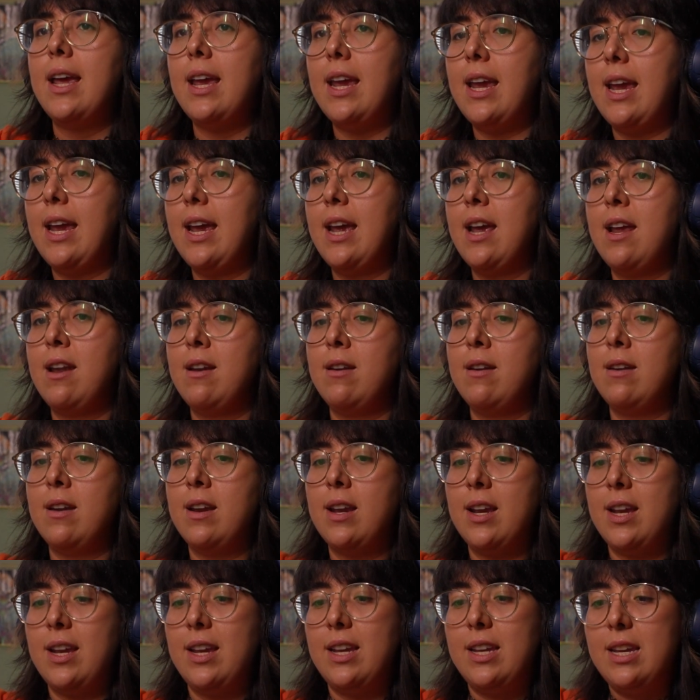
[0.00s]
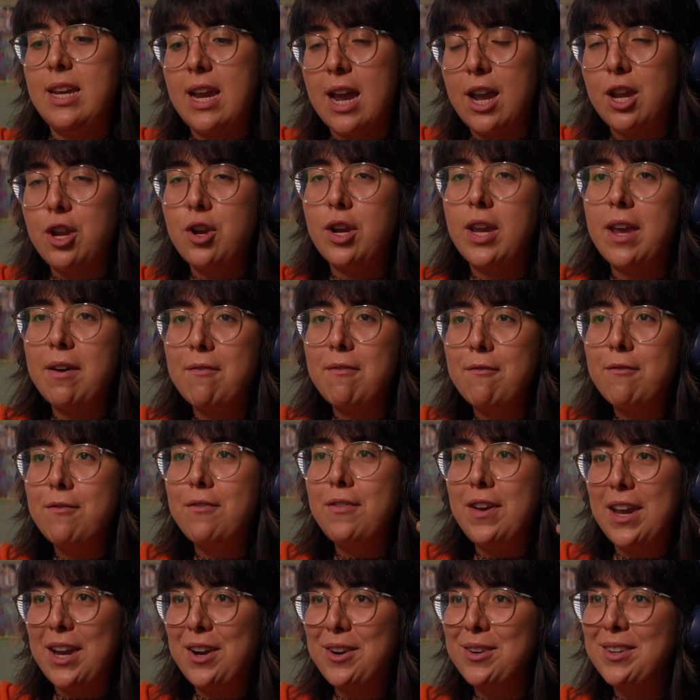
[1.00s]
And yeah, you can
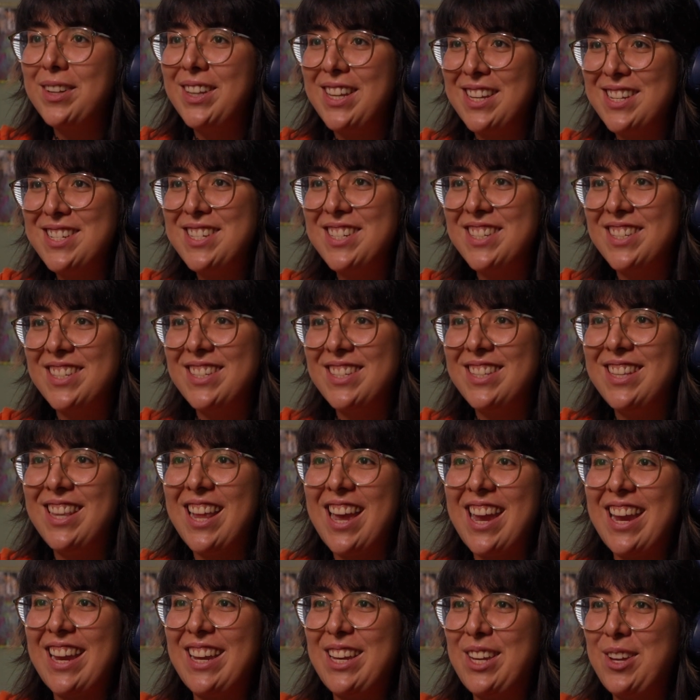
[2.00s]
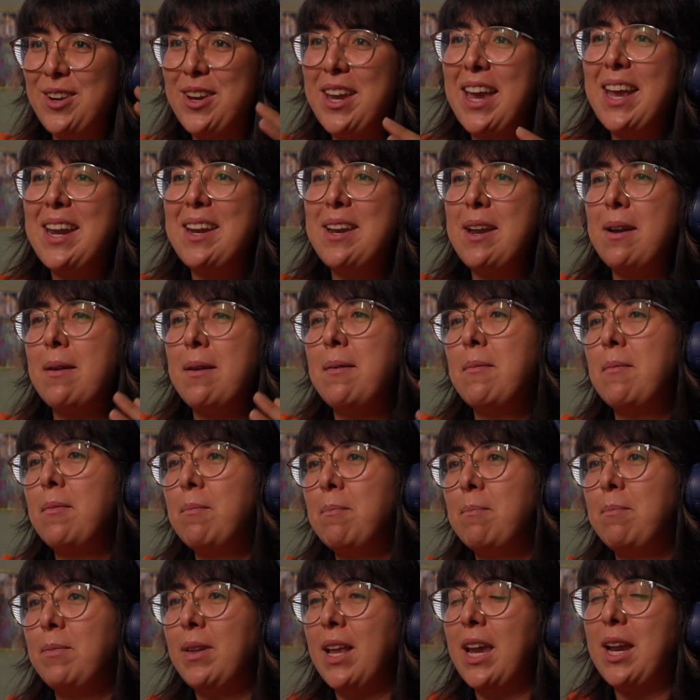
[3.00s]
figure this, like you can
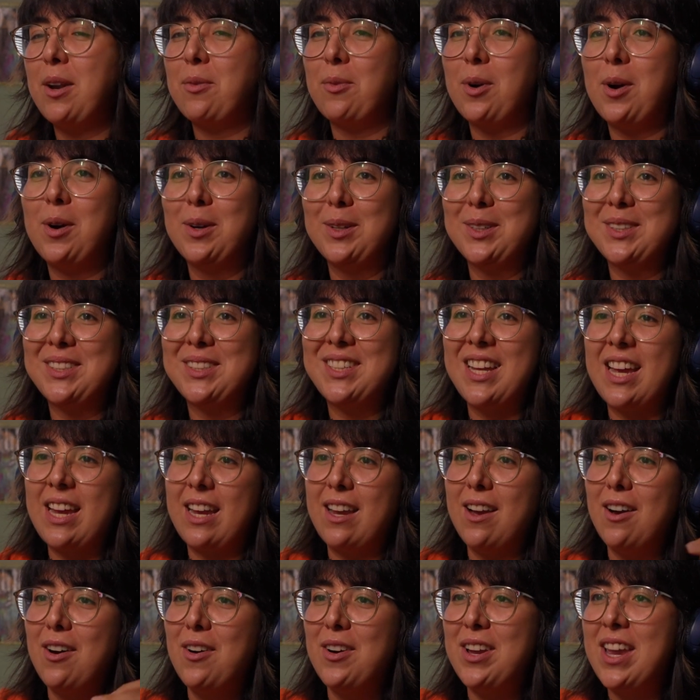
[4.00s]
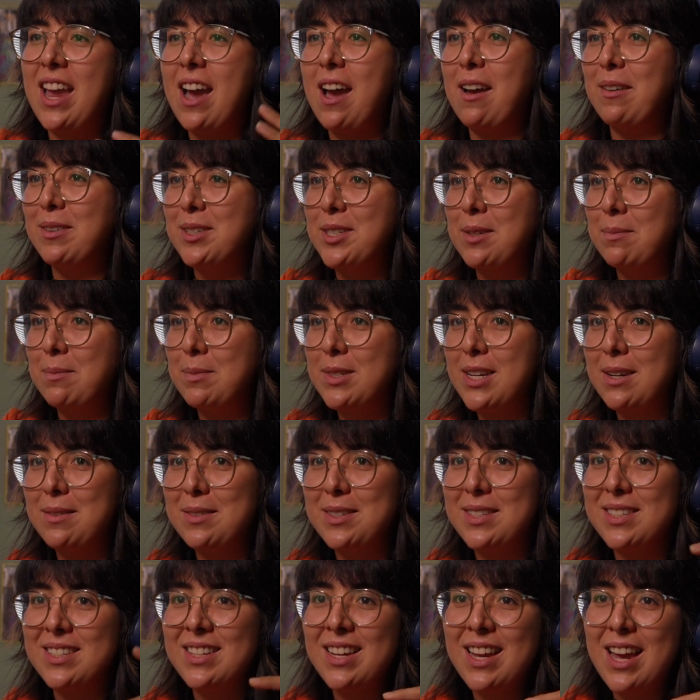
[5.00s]
play roles like, oh yeah,
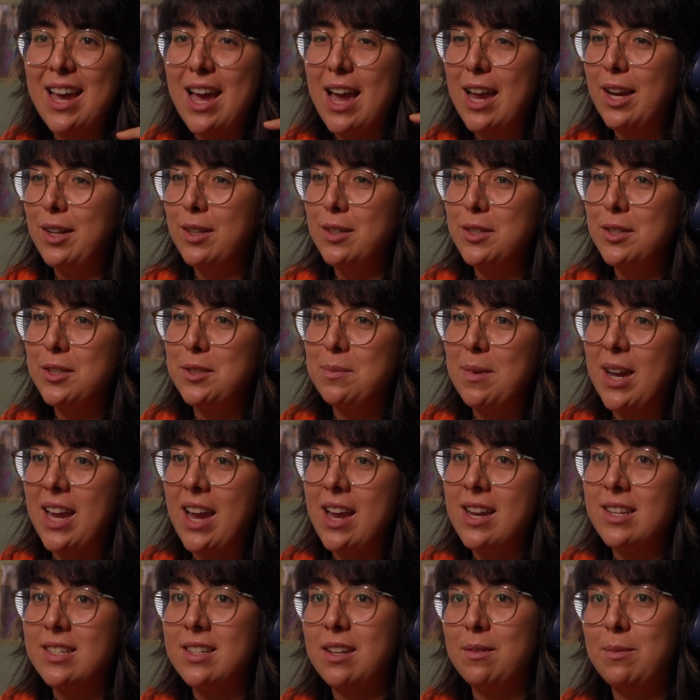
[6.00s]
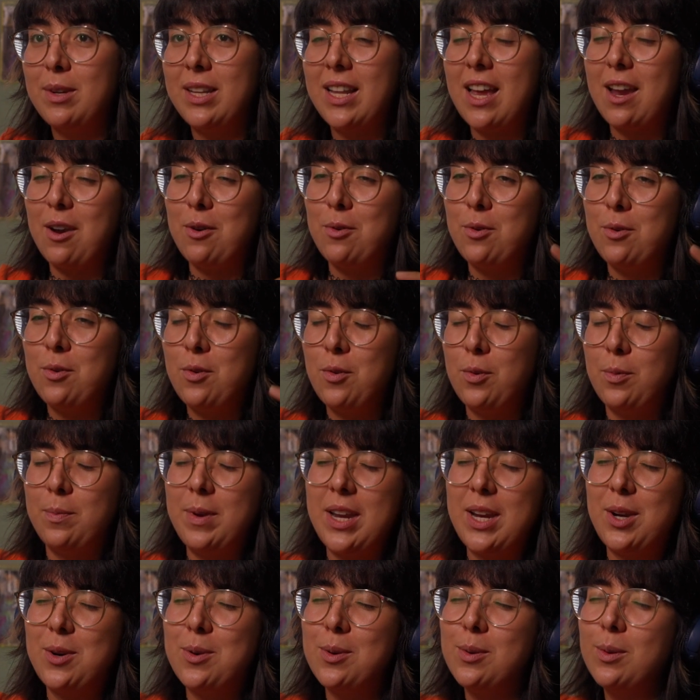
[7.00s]
sometimes I close my eyes, I'd be like, oh, it'd
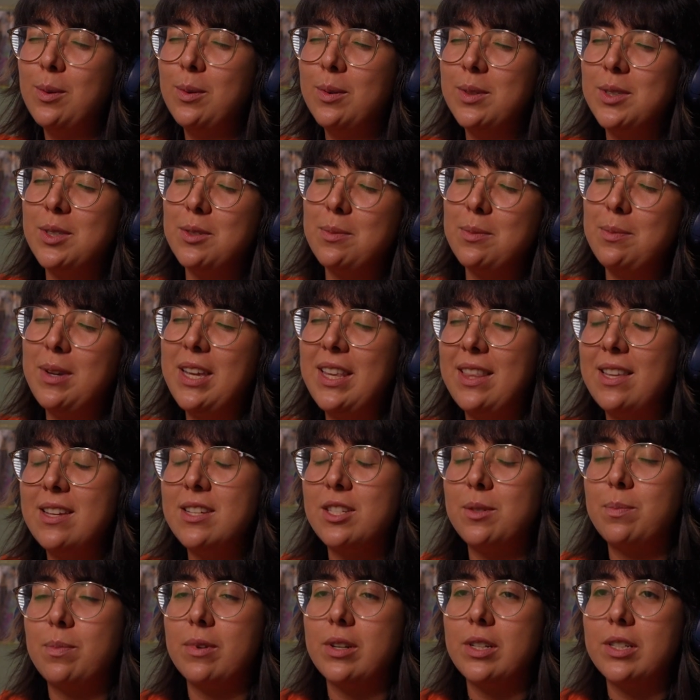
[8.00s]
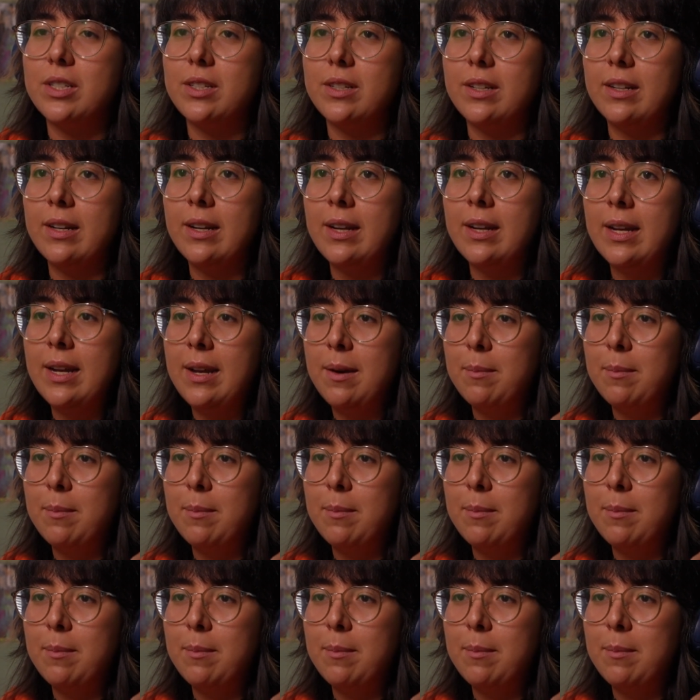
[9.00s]
be cool to be this person.